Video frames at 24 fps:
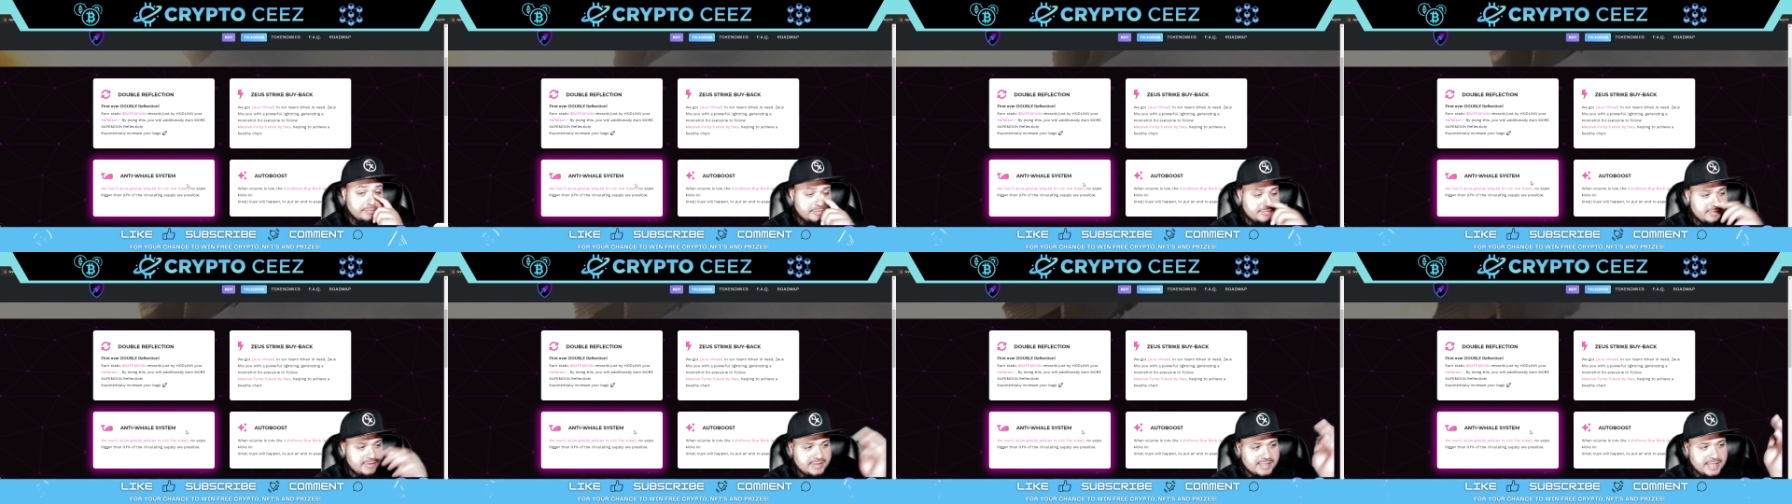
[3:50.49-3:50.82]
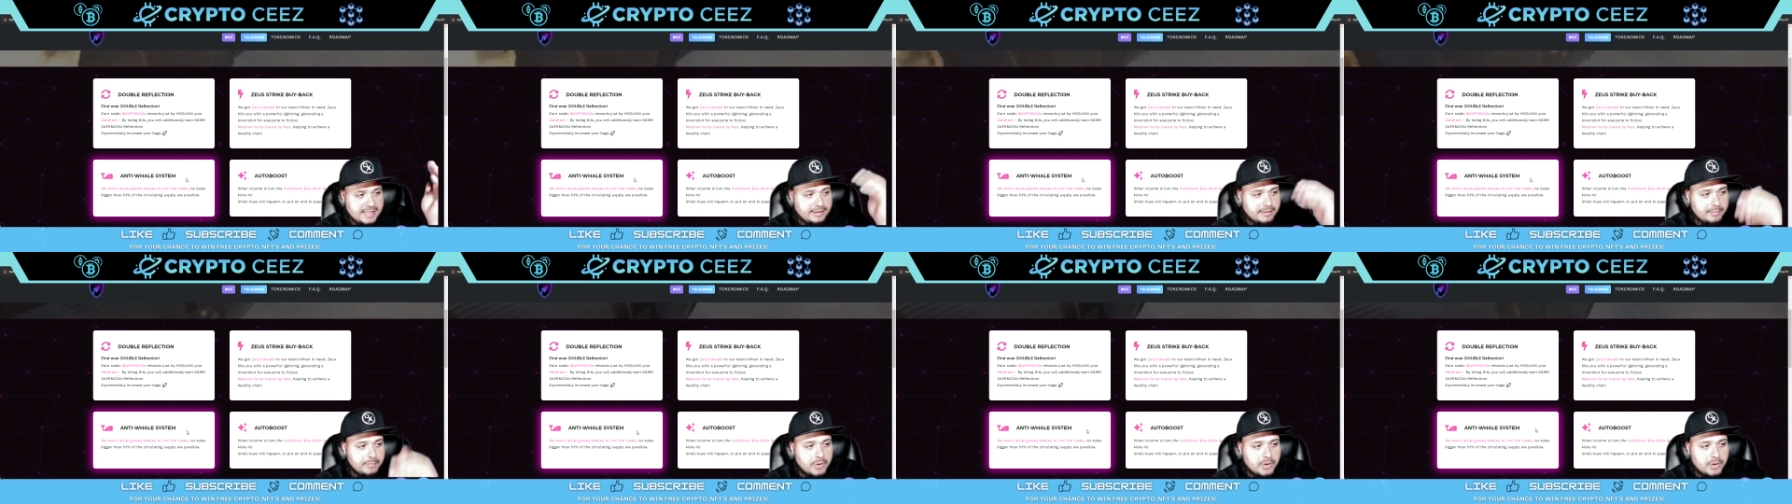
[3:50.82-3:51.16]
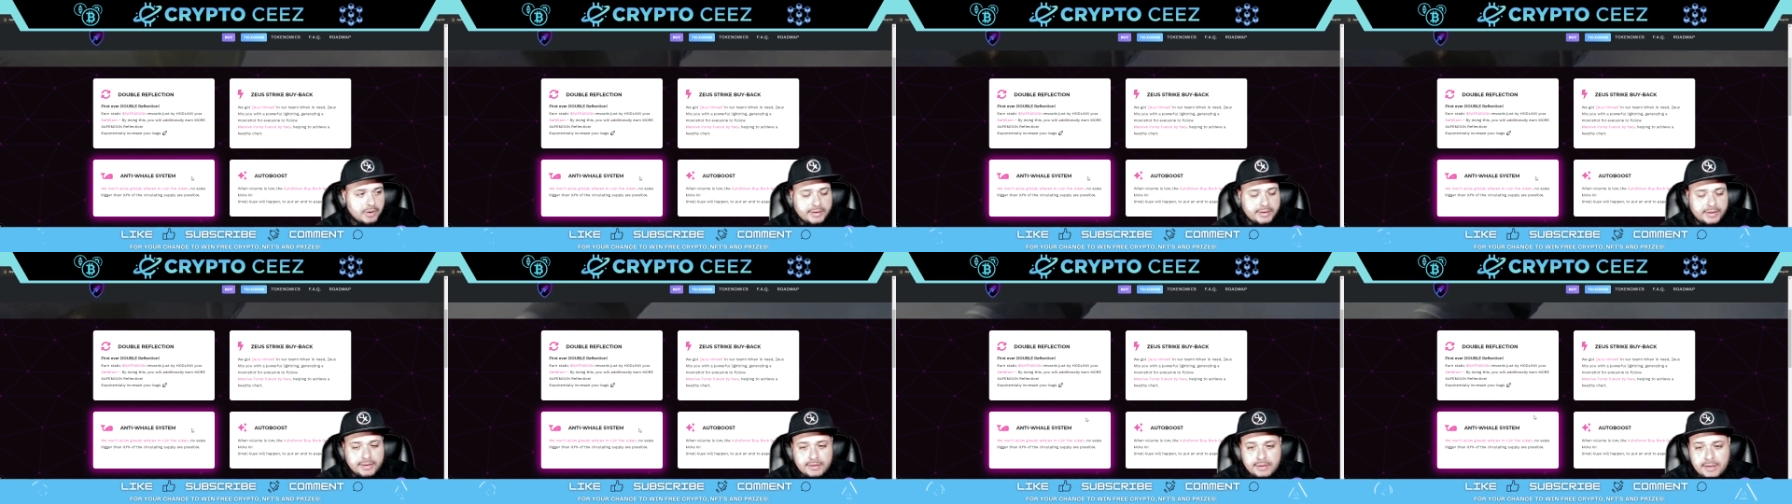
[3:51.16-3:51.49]
send the
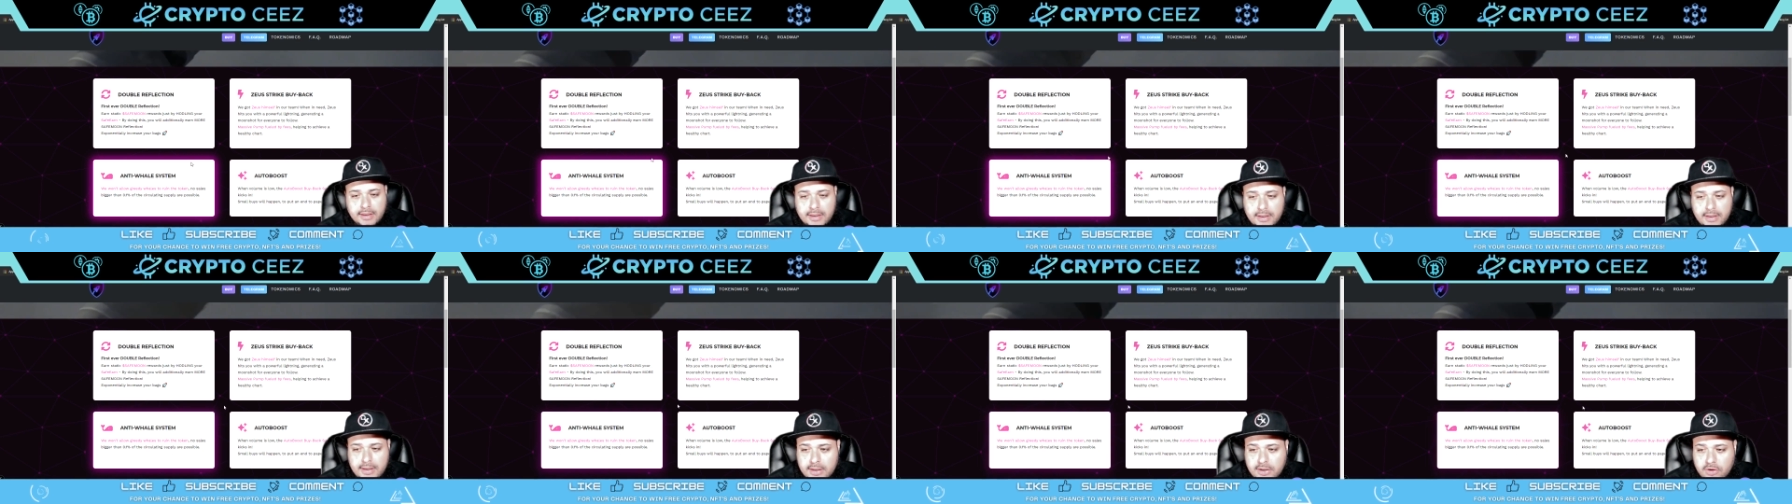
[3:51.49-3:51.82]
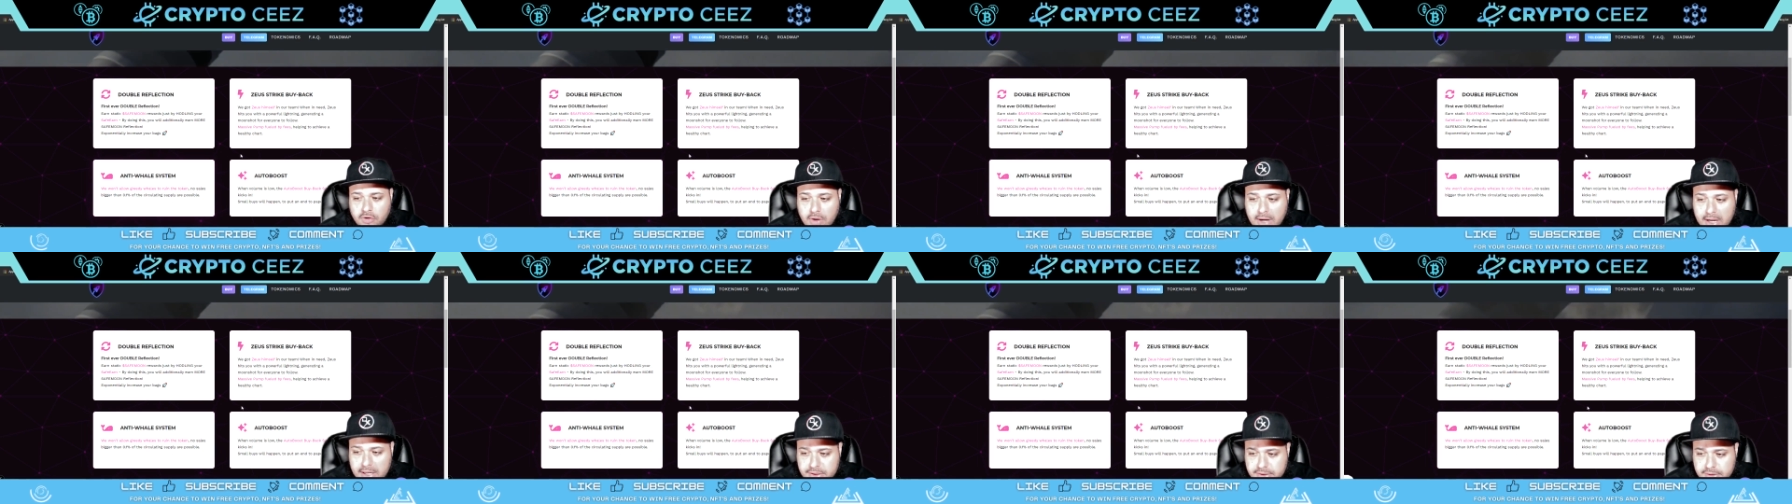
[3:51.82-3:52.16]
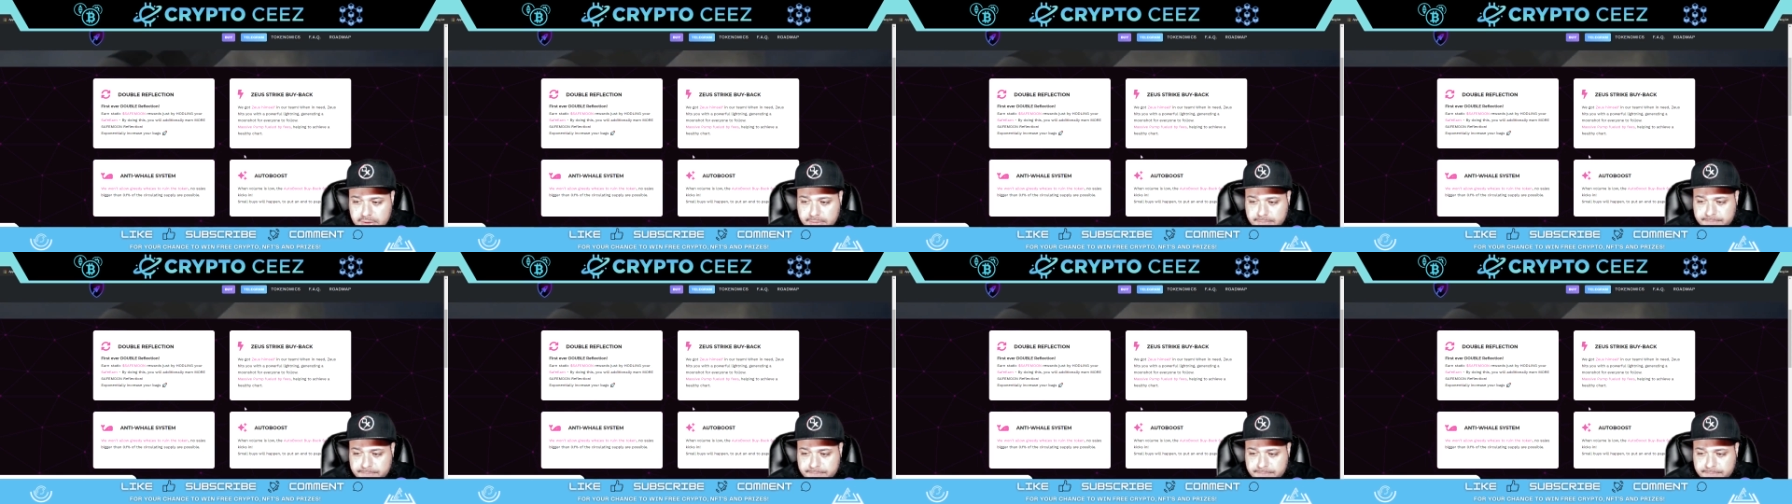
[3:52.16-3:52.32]
market crashing.